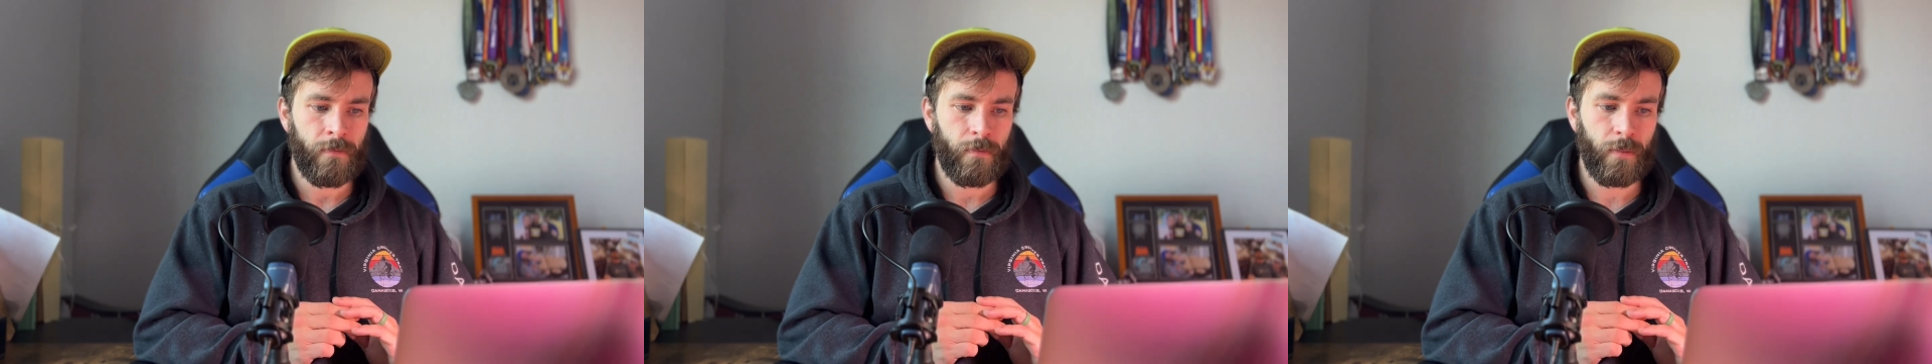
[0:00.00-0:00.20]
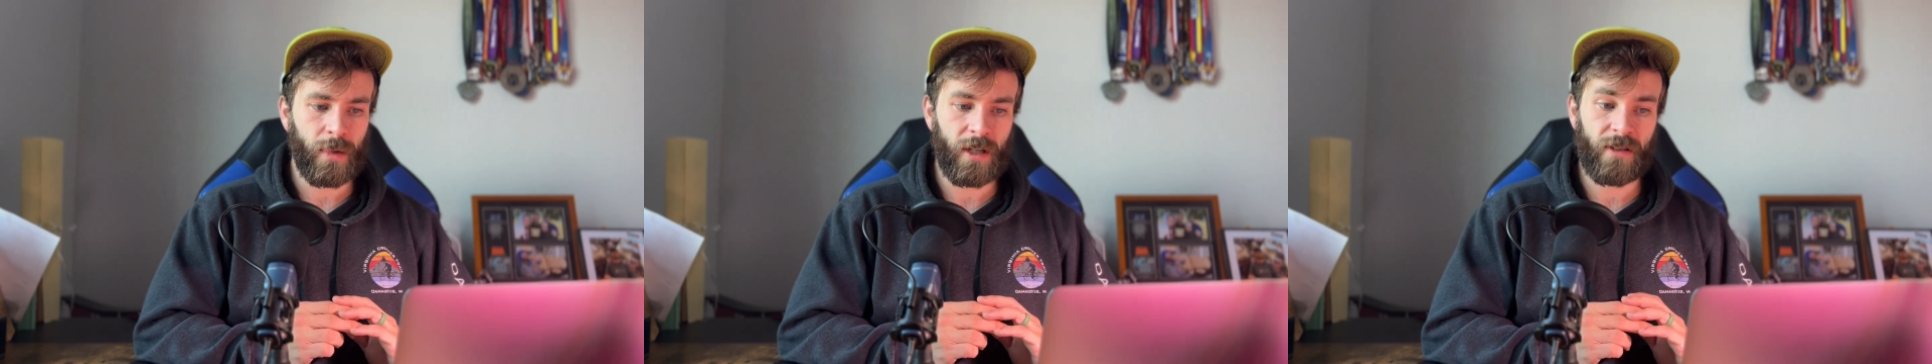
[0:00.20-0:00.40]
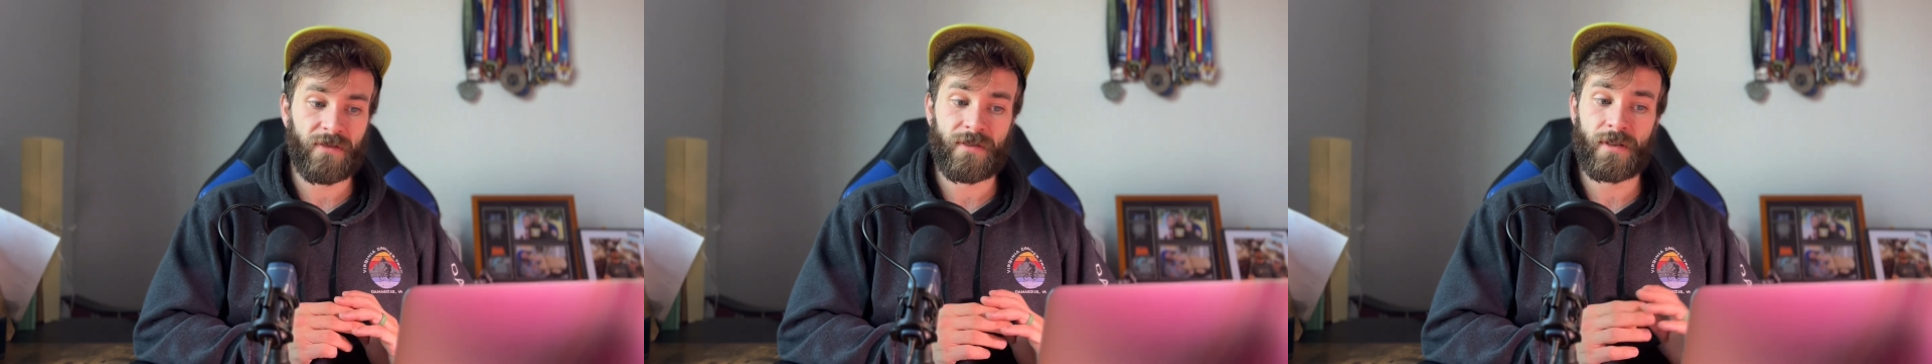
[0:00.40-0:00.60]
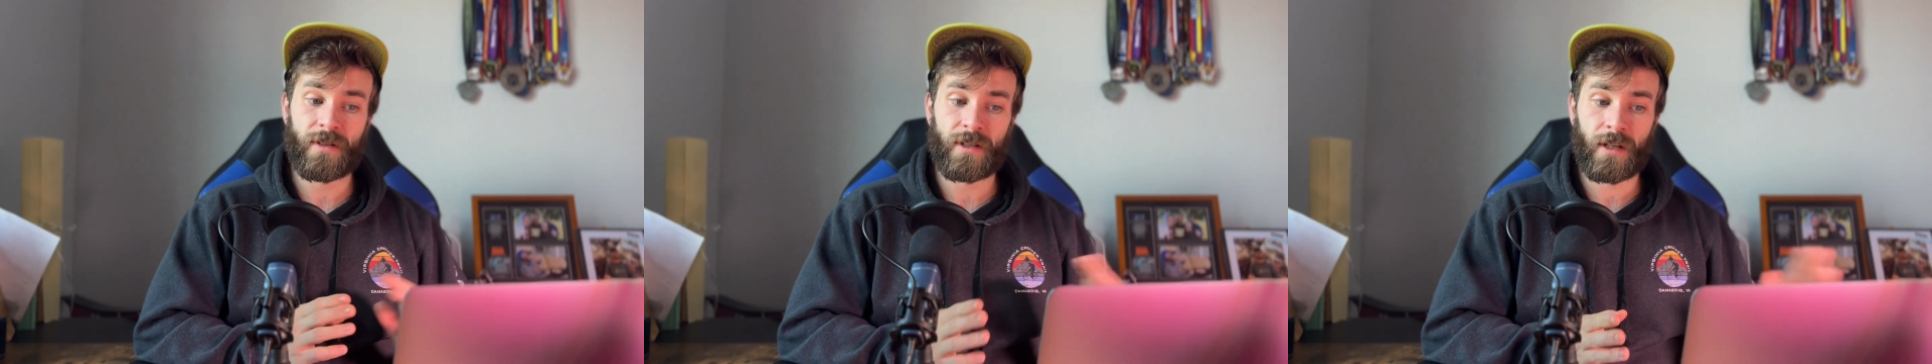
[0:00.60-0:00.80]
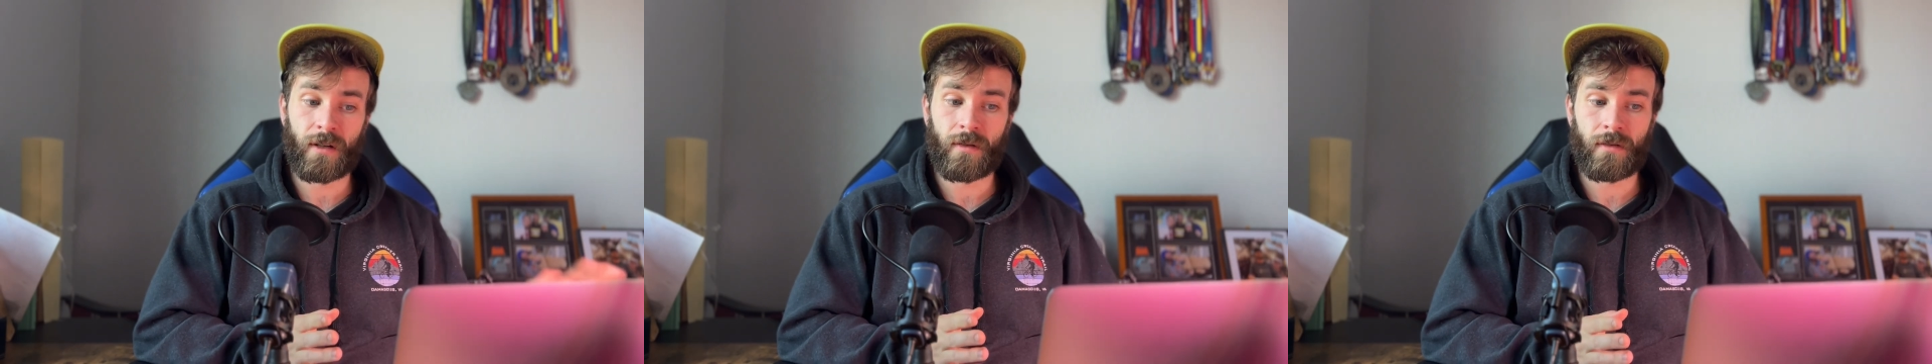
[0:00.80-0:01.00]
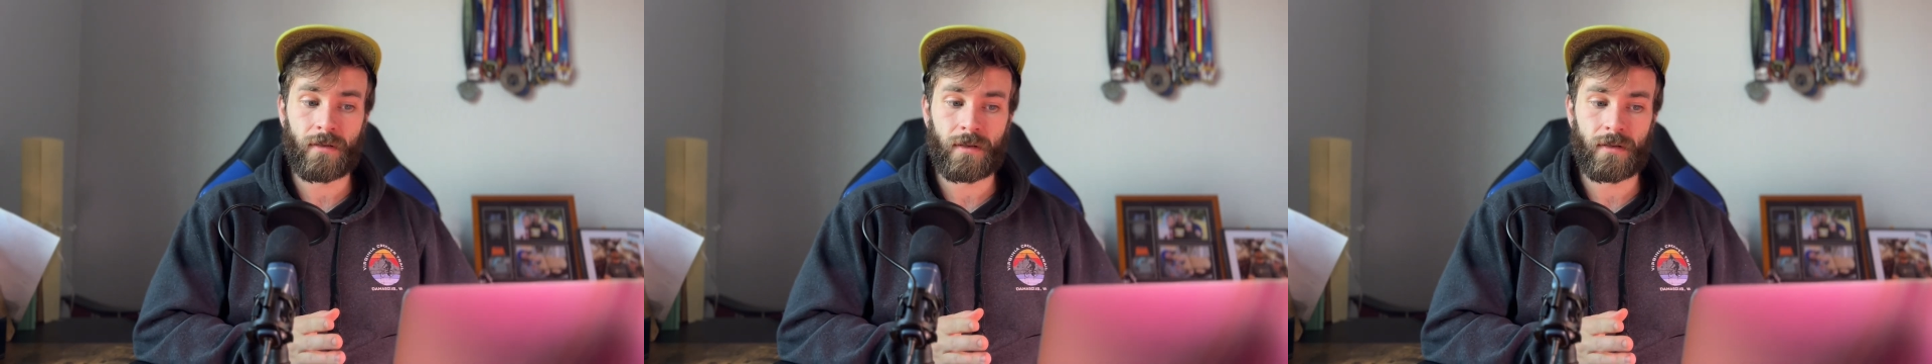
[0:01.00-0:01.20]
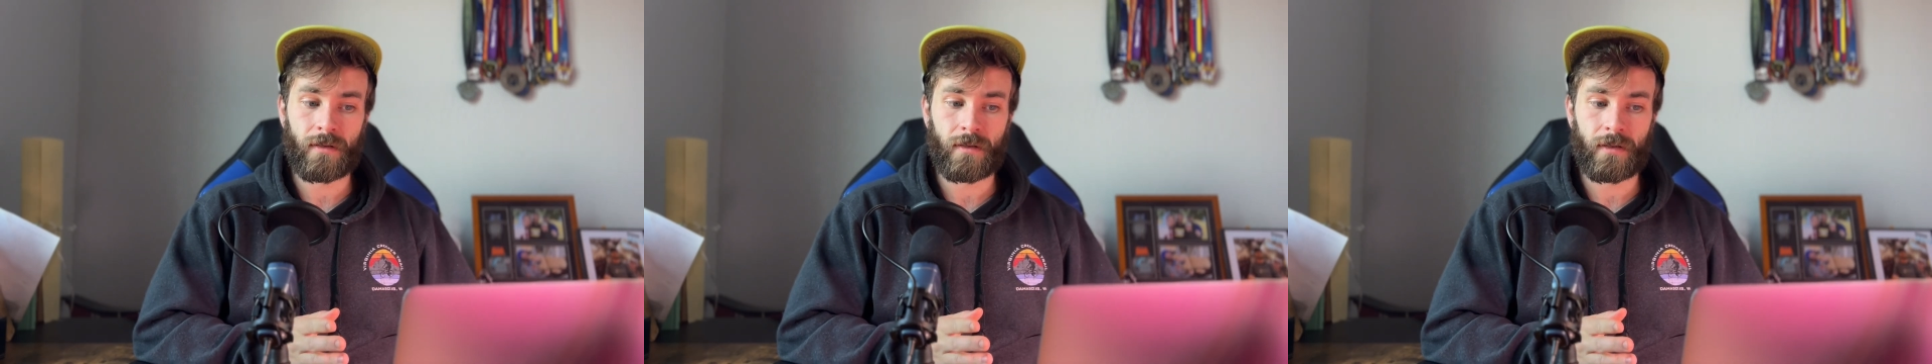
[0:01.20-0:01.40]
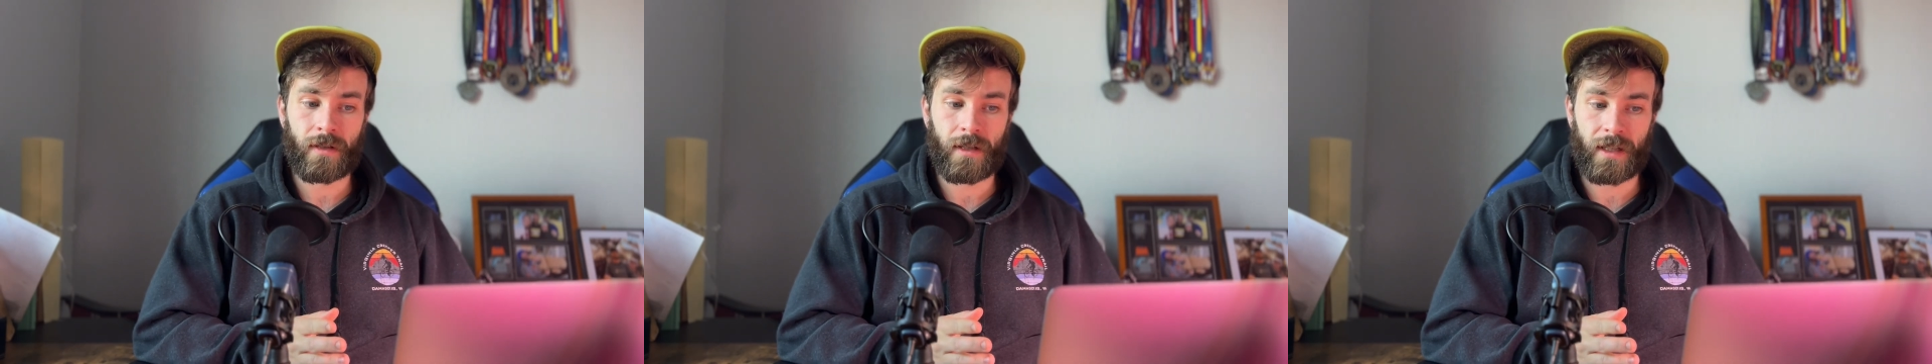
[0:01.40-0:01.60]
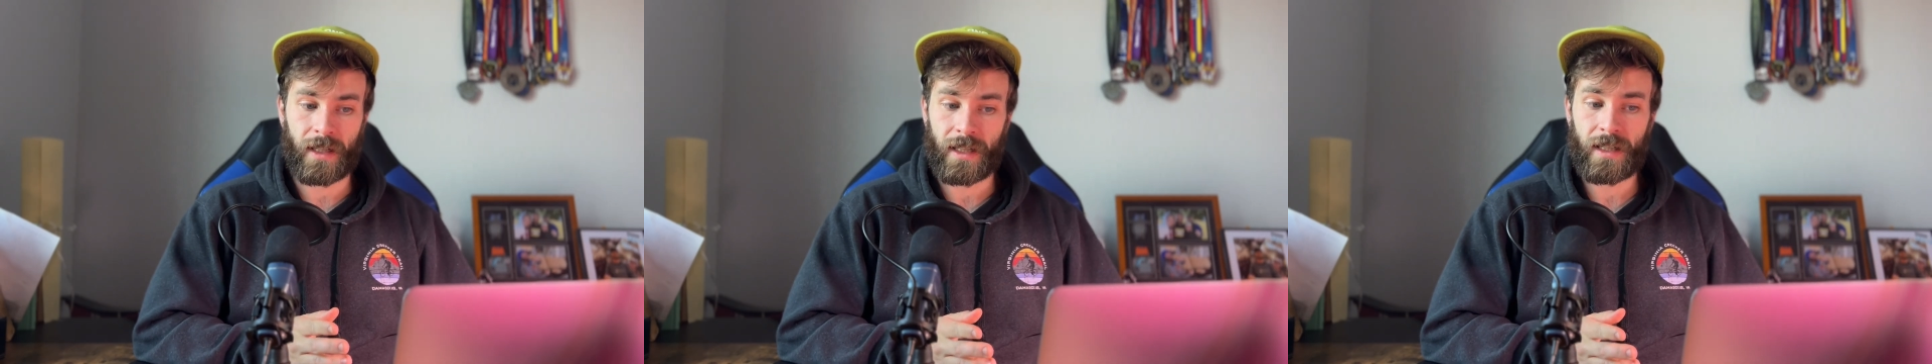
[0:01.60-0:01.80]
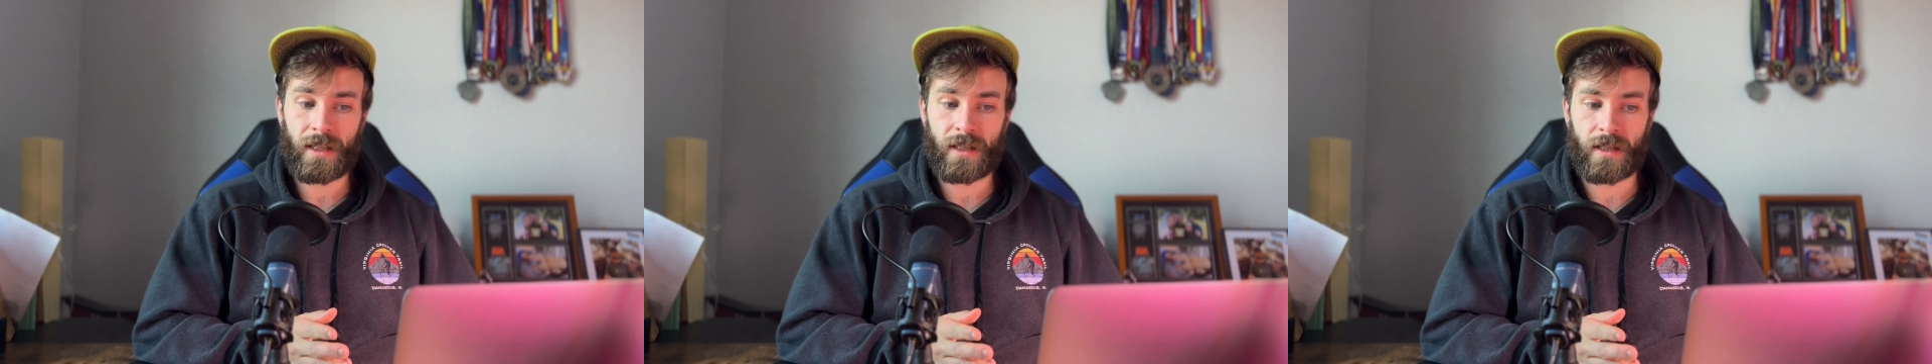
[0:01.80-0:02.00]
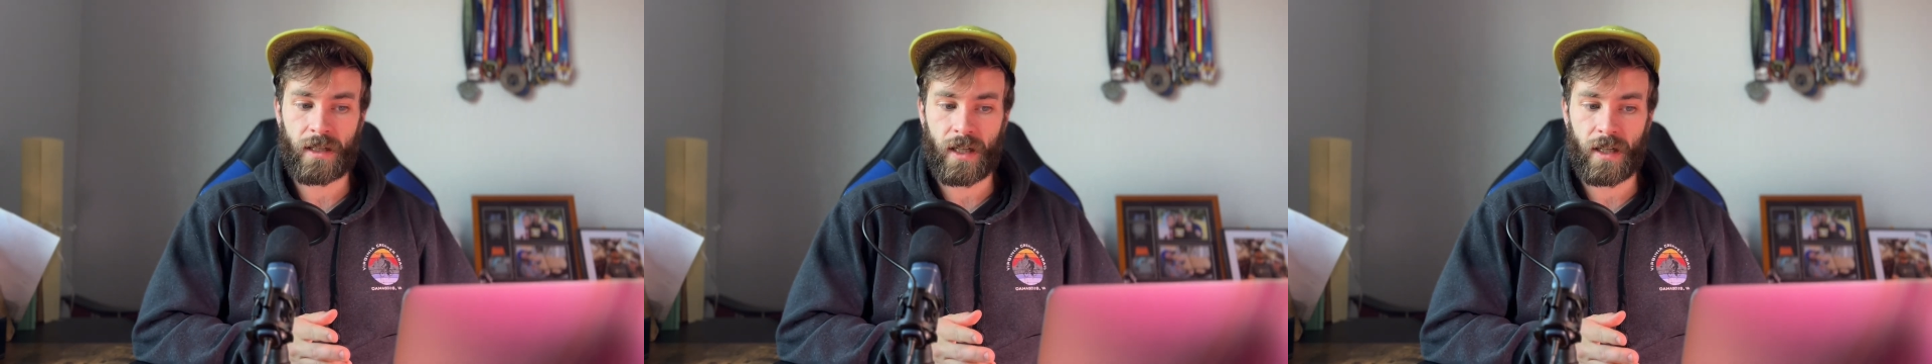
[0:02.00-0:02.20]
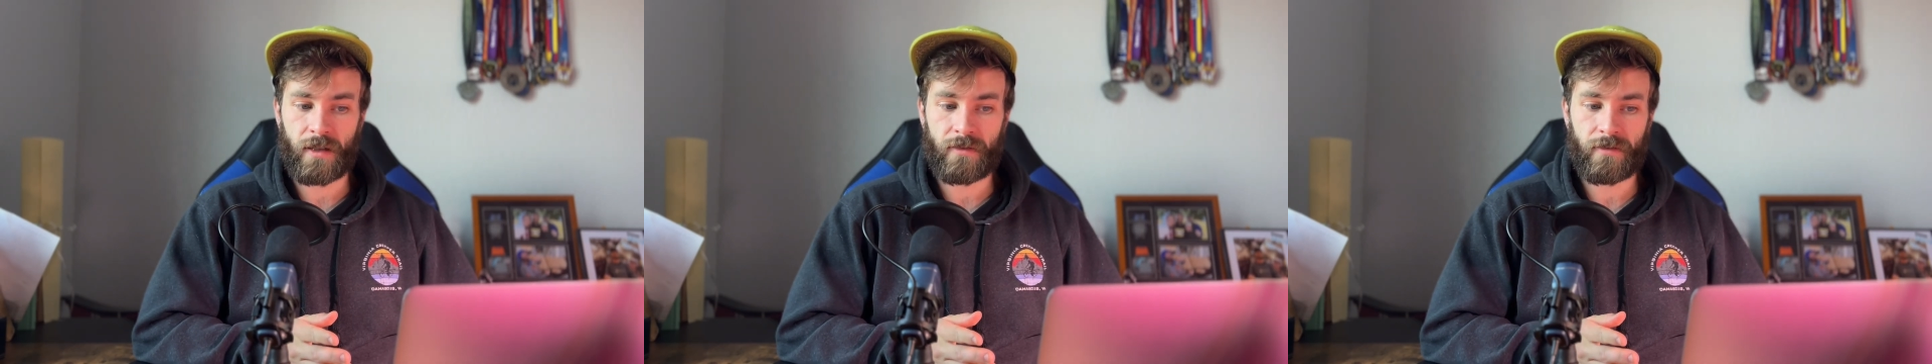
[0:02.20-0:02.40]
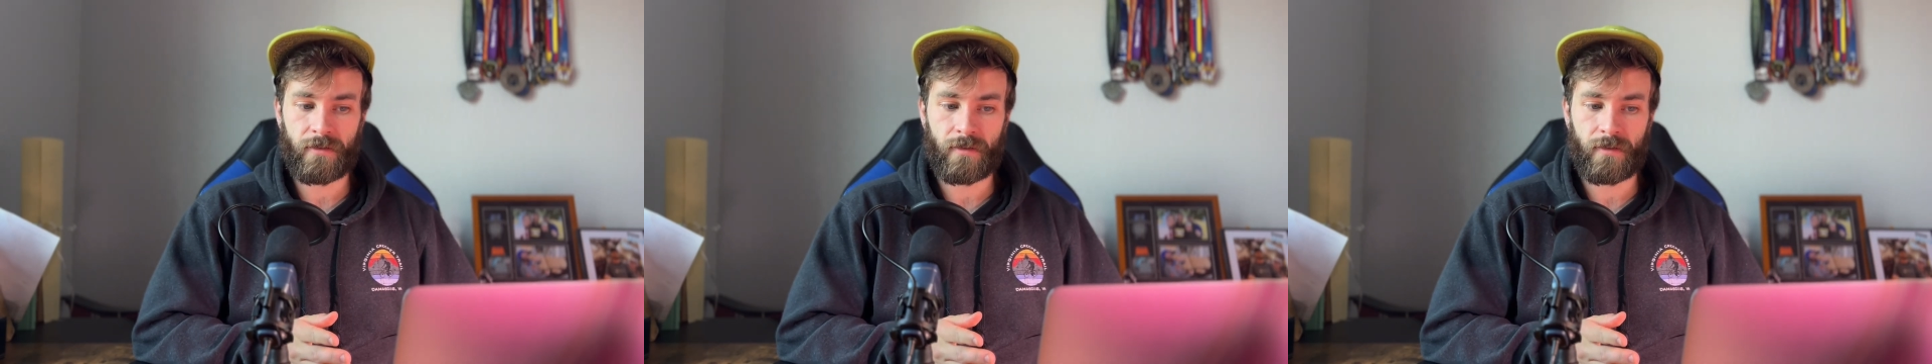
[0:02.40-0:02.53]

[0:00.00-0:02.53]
But if you don't eat enough,